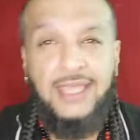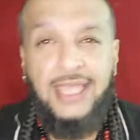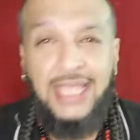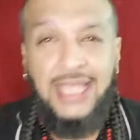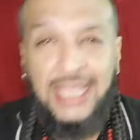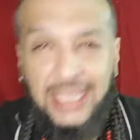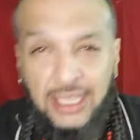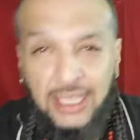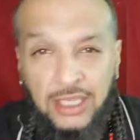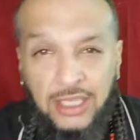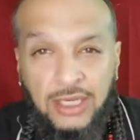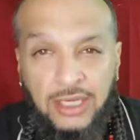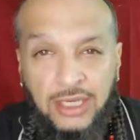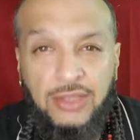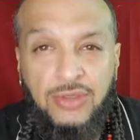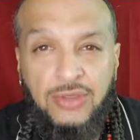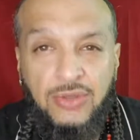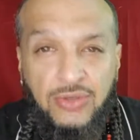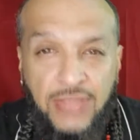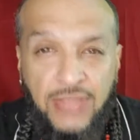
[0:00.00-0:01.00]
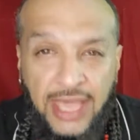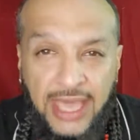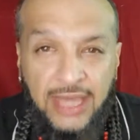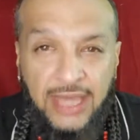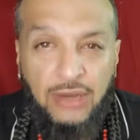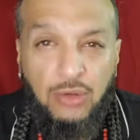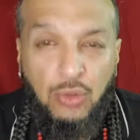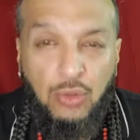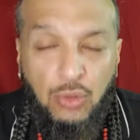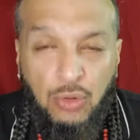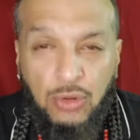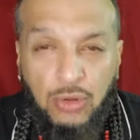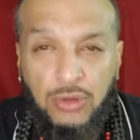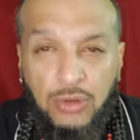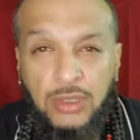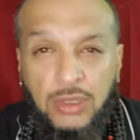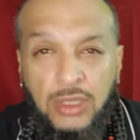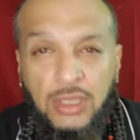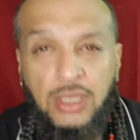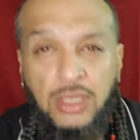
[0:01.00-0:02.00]
in that order,
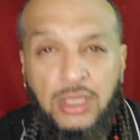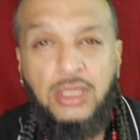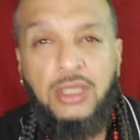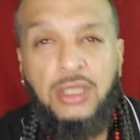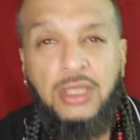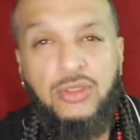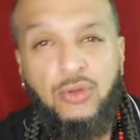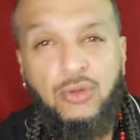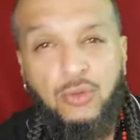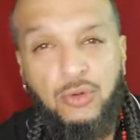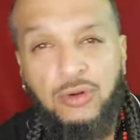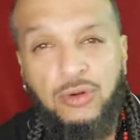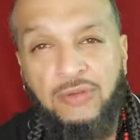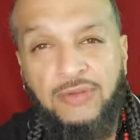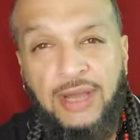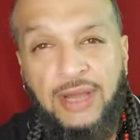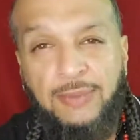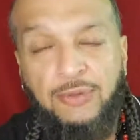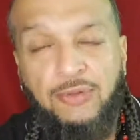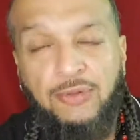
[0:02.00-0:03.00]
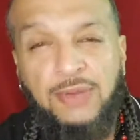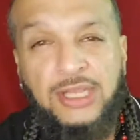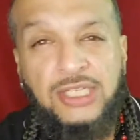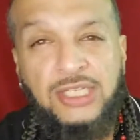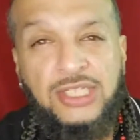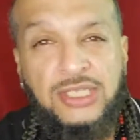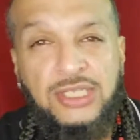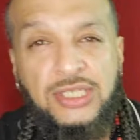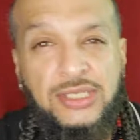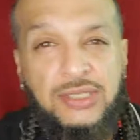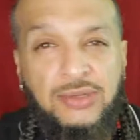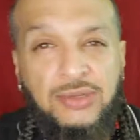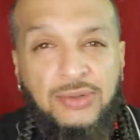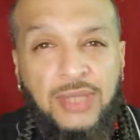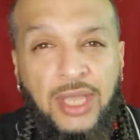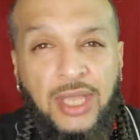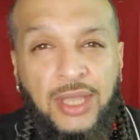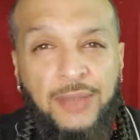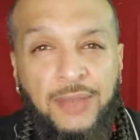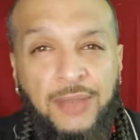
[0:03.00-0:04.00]
the order of operations.
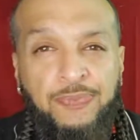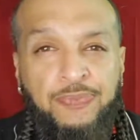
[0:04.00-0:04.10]
Okay.